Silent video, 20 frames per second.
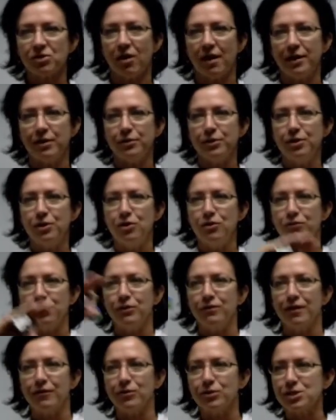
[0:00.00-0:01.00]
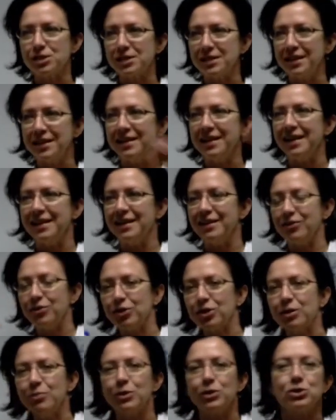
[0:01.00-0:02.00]
So I don't know if you've ever seen any
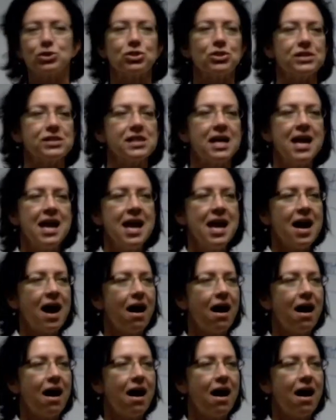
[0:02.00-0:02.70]
of their commercials.